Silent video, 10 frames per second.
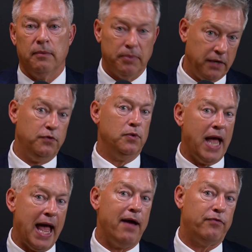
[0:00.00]
But if you
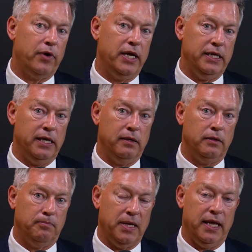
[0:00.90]
have
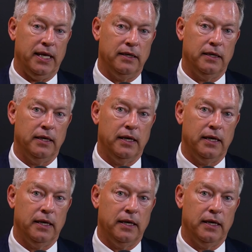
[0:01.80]
radiating pain,